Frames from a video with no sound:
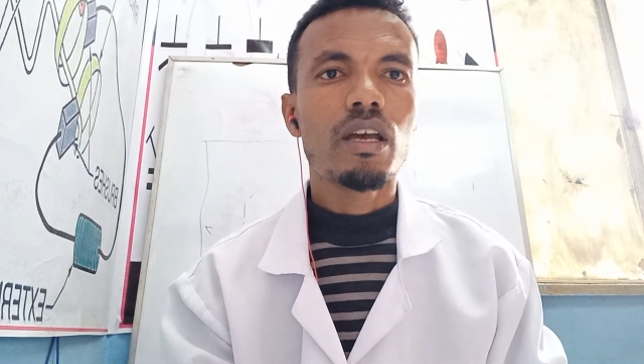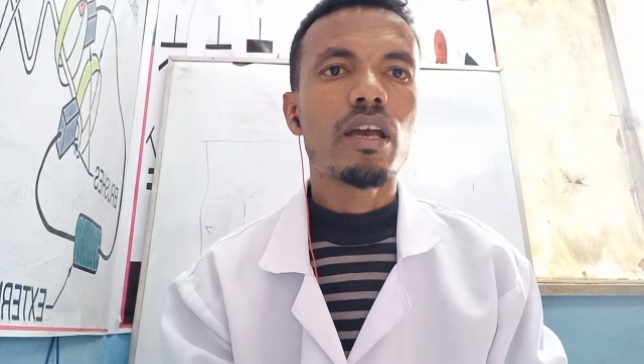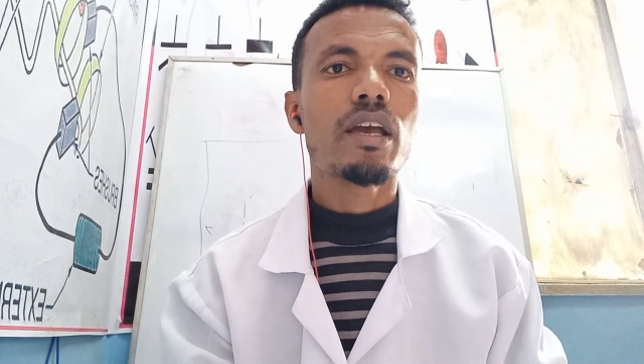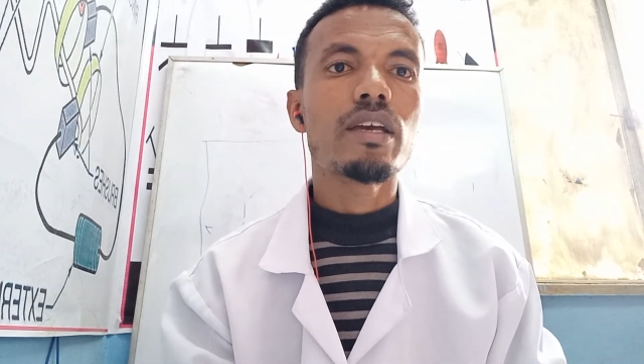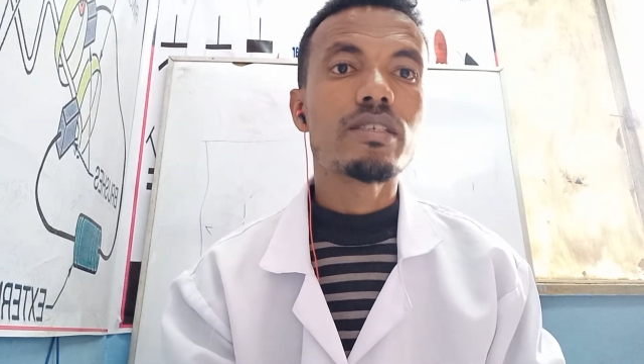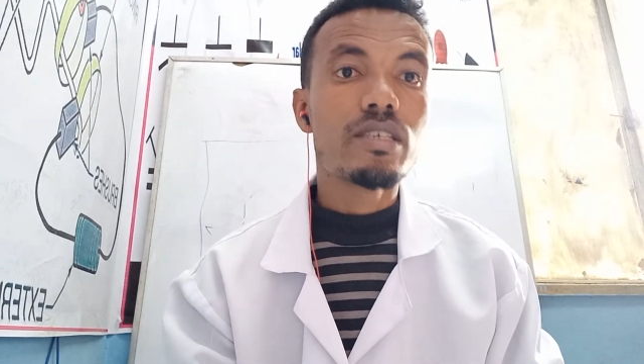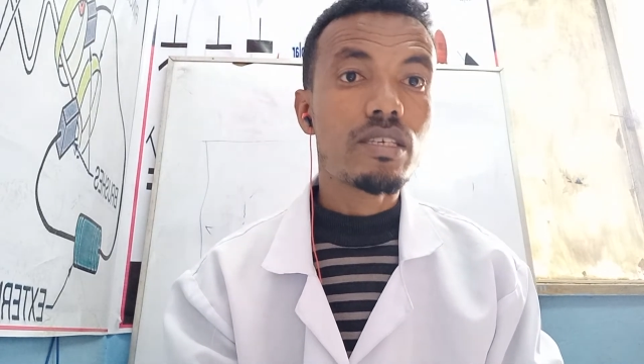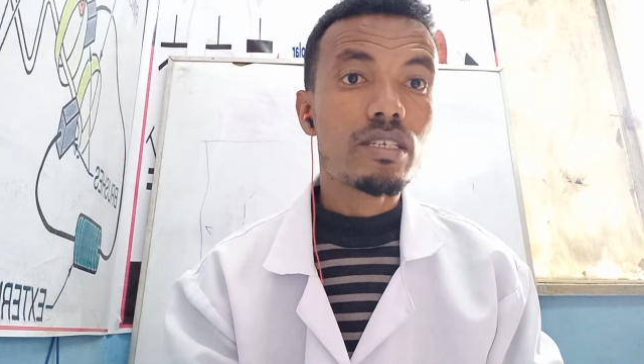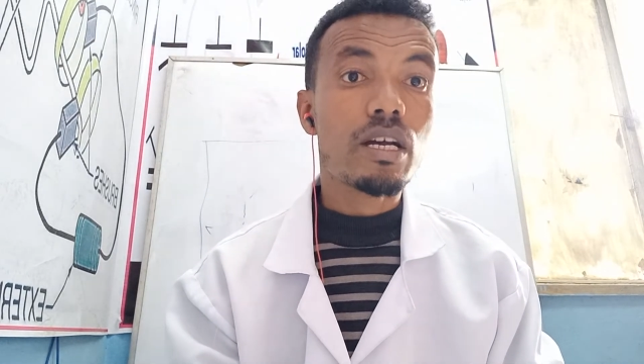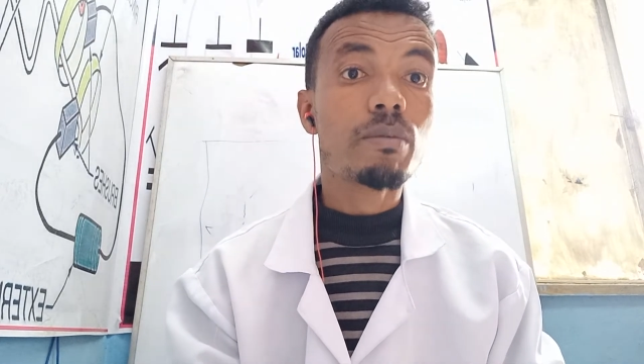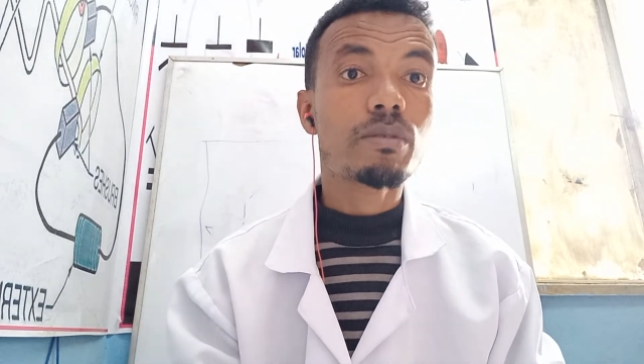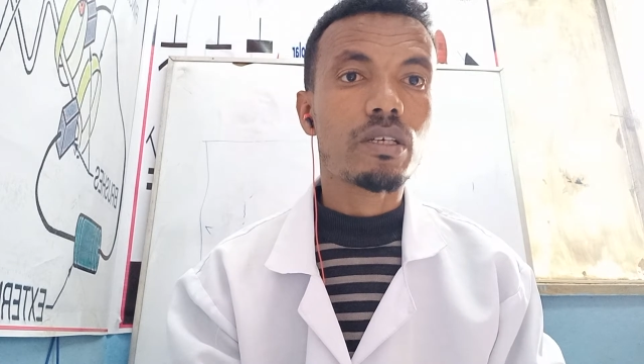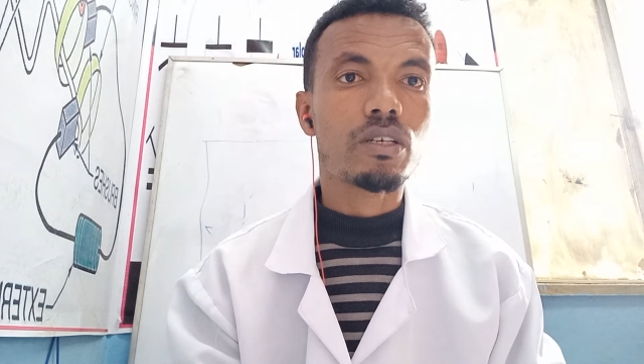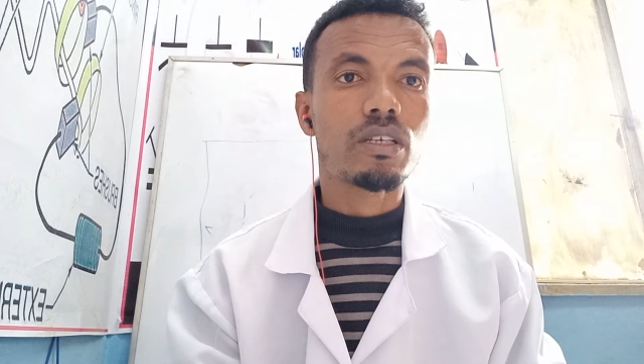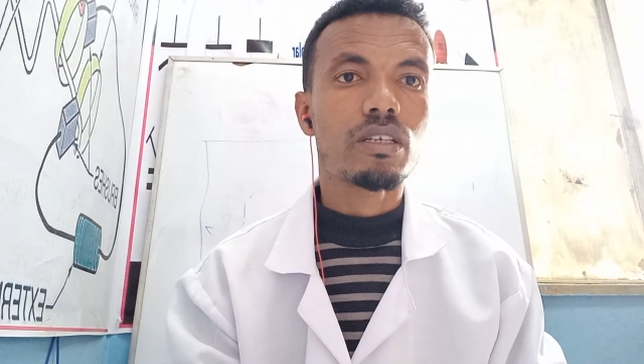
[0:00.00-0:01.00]
In this
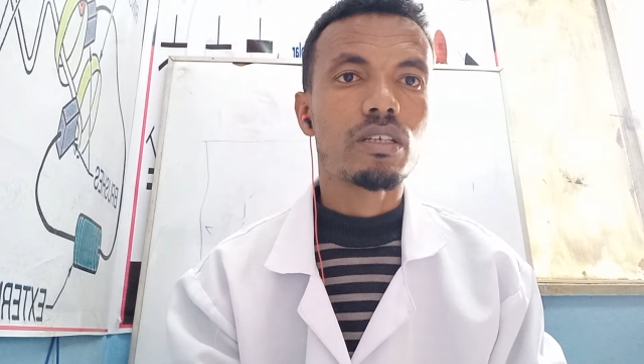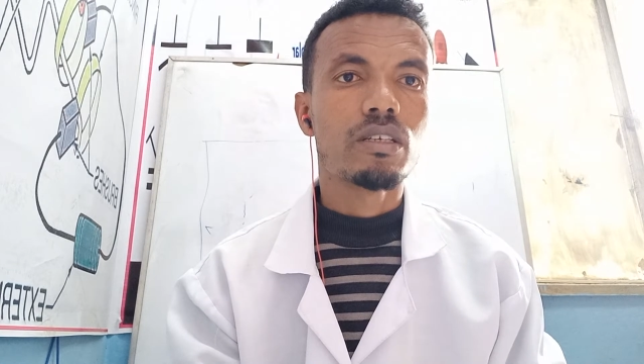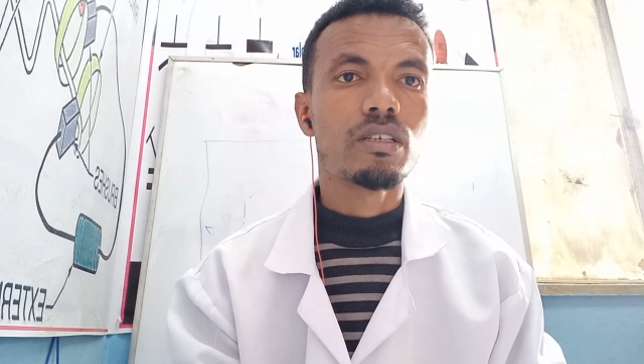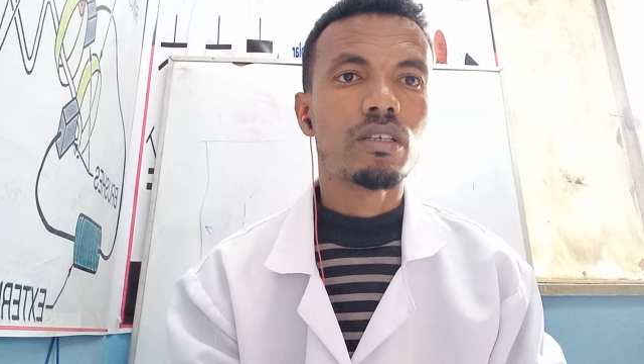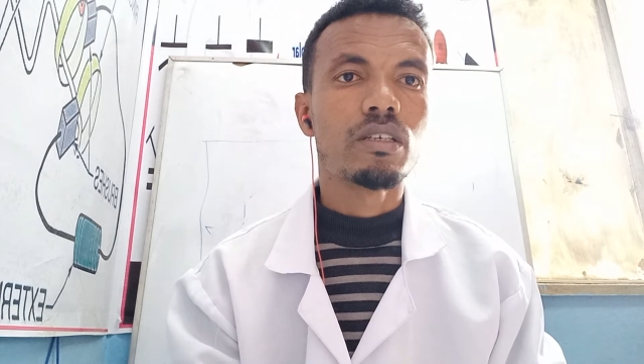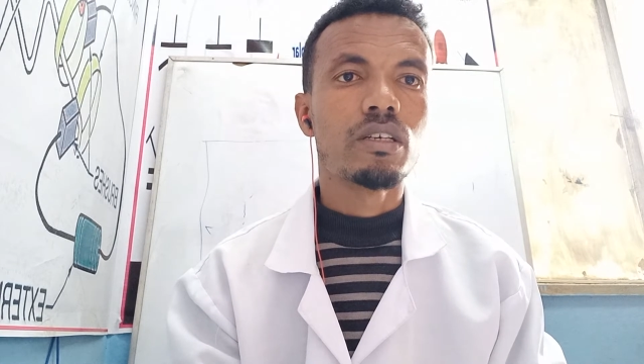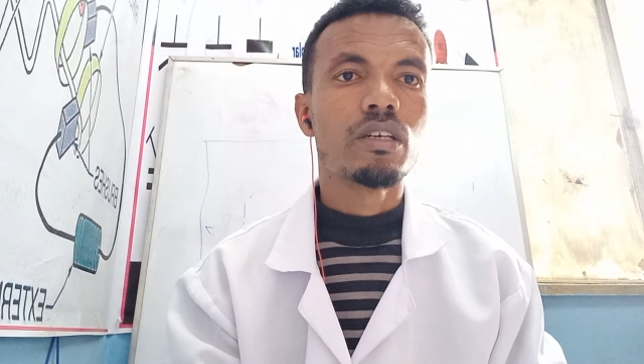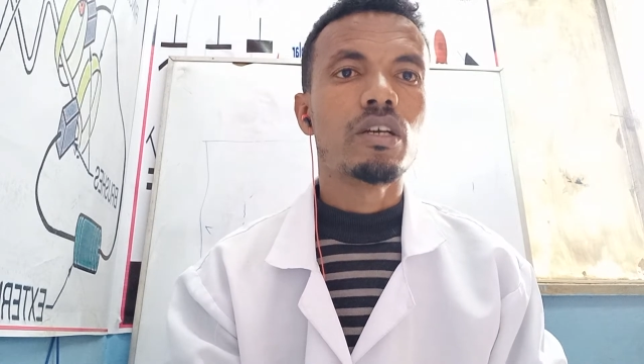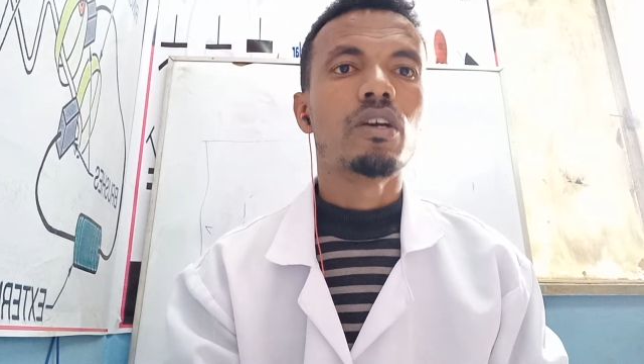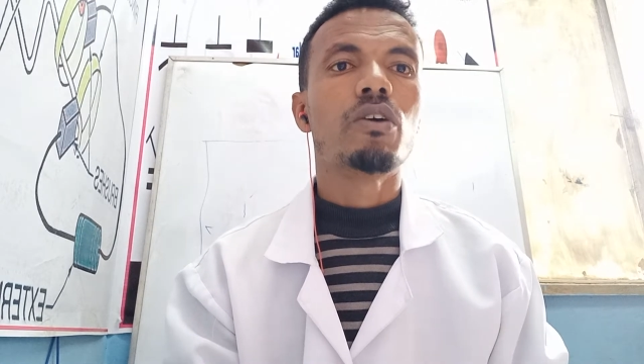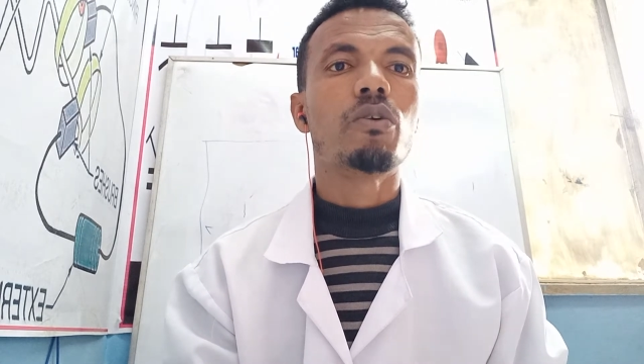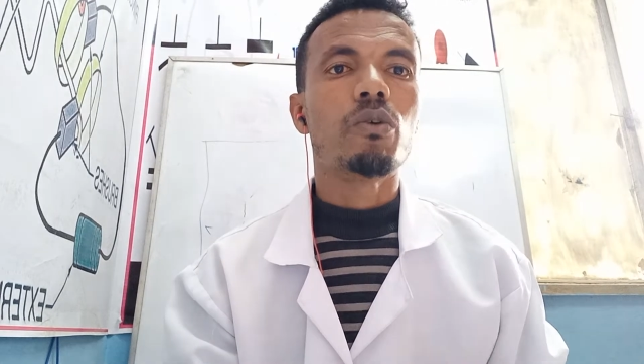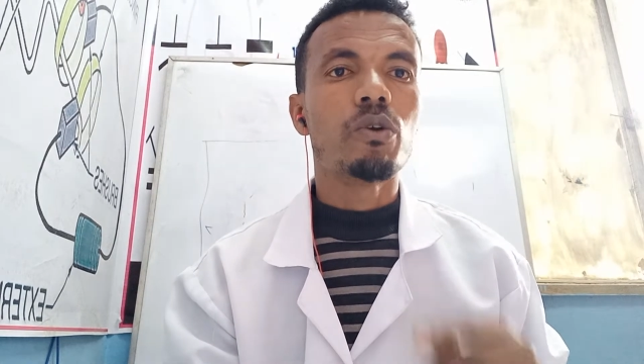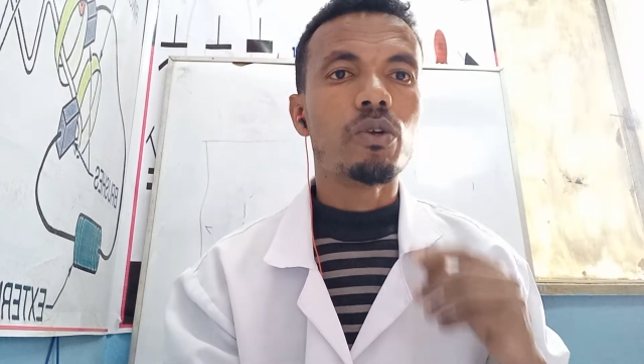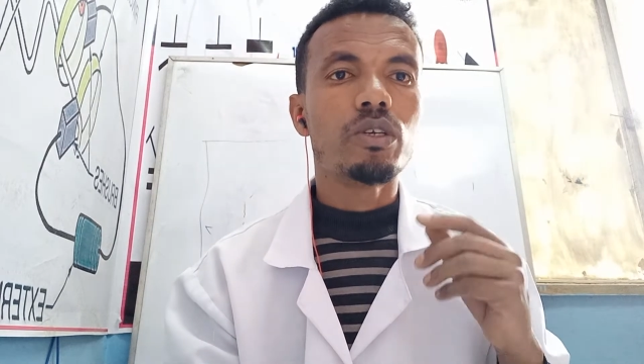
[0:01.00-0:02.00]
chapter,
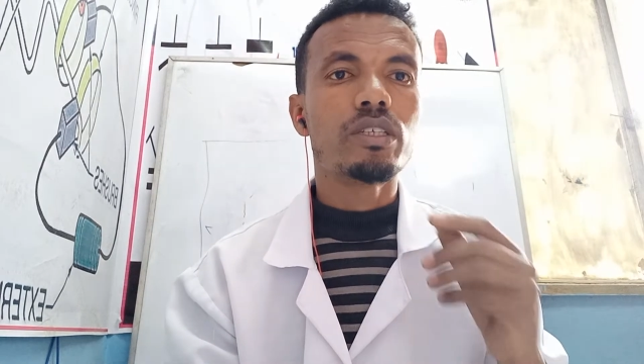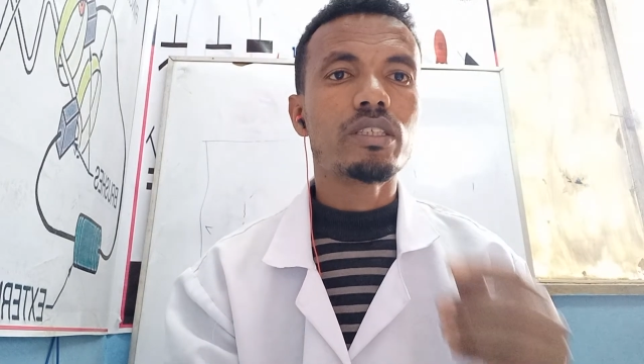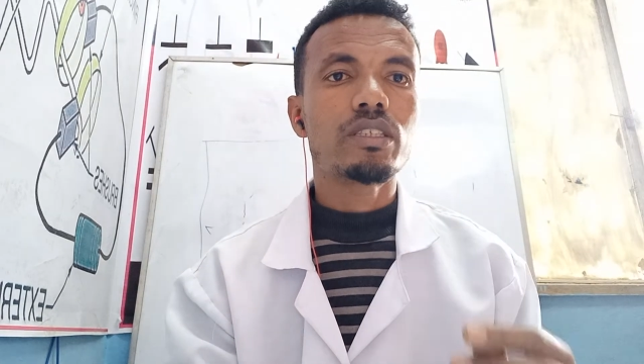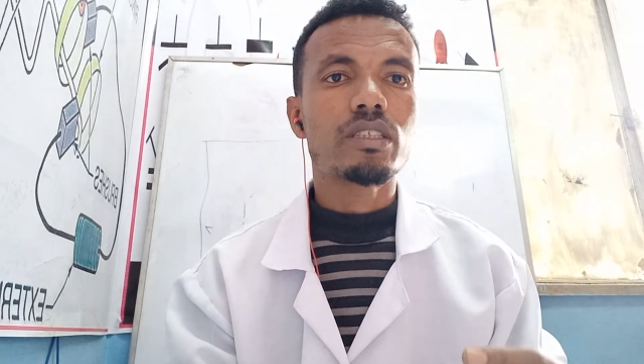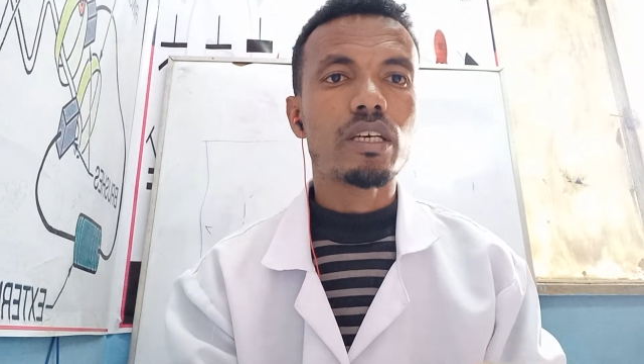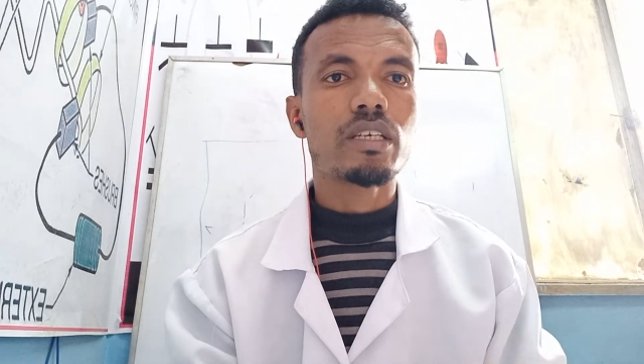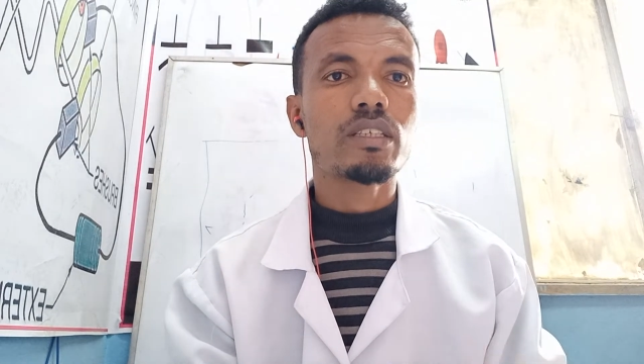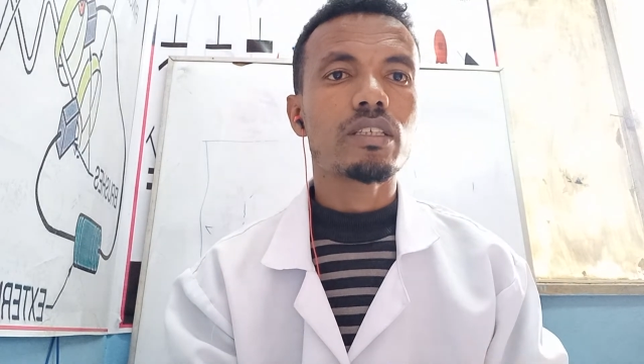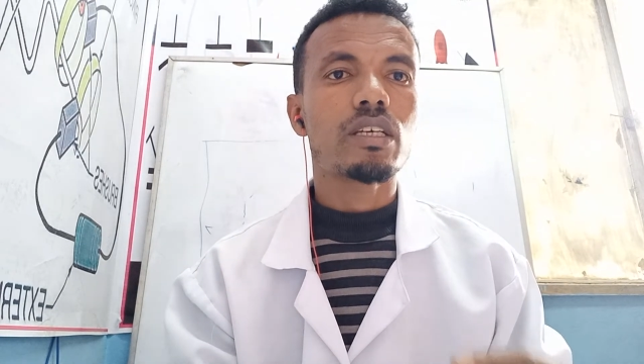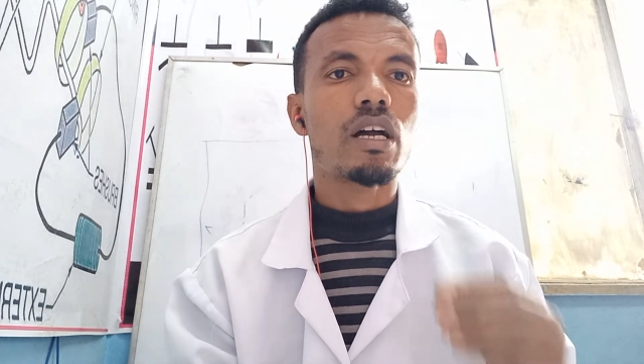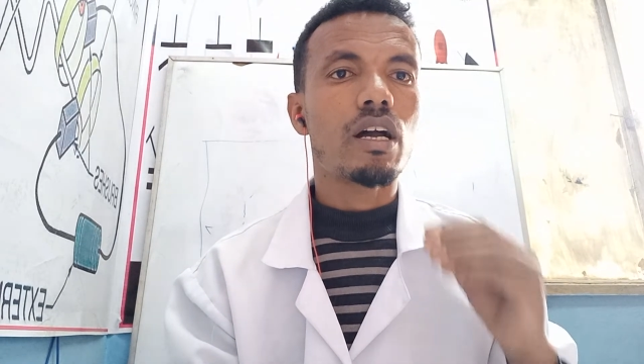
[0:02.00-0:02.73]
we will discuss